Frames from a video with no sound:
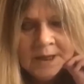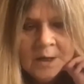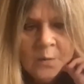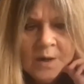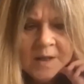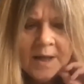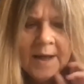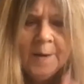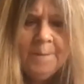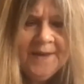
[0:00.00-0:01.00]
Well,
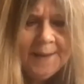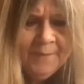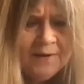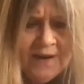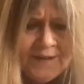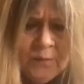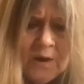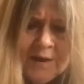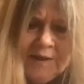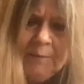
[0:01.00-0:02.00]
um, Kate, my recent
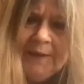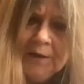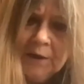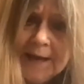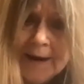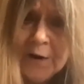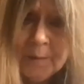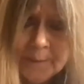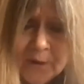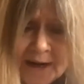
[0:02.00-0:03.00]
work has been on Arab
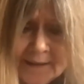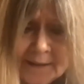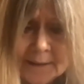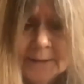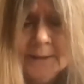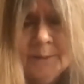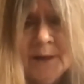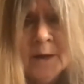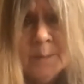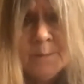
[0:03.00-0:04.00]
uprisings,
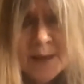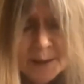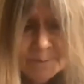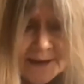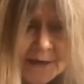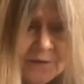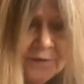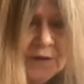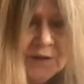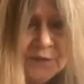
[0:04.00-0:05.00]
um, mainly the
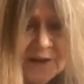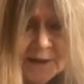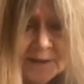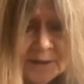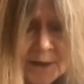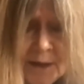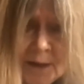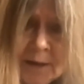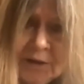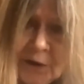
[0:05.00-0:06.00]
first phase.
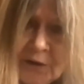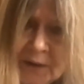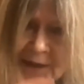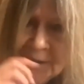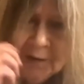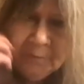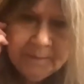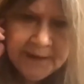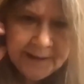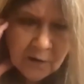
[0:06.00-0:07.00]
So it's
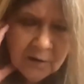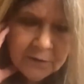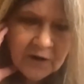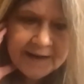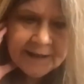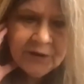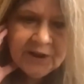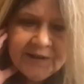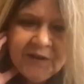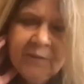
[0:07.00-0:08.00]
been of great
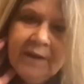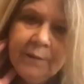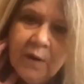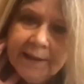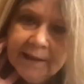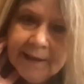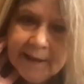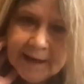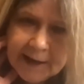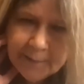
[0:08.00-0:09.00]
interest to me when
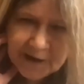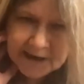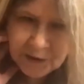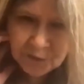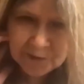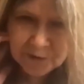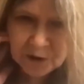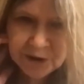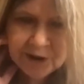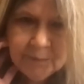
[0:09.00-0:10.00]
the Lebanese
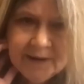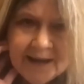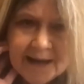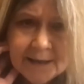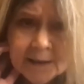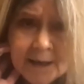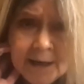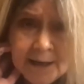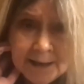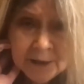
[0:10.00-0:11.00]
revolution began
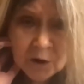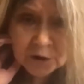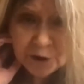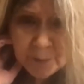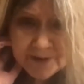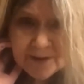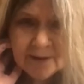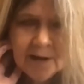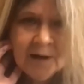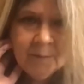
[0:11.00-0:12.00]
in October
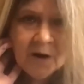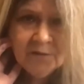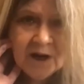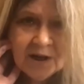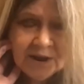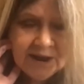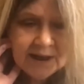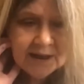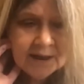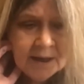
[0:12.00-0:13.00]
um, of last
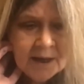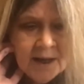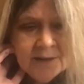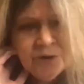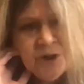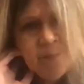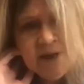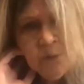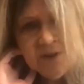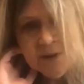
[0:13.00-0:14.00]
year, that
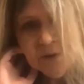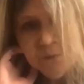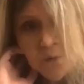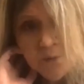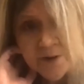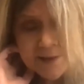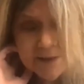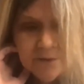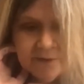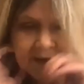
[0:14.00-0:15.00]
Tripoli was at the forefront
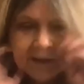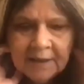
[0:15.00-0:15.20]
of it,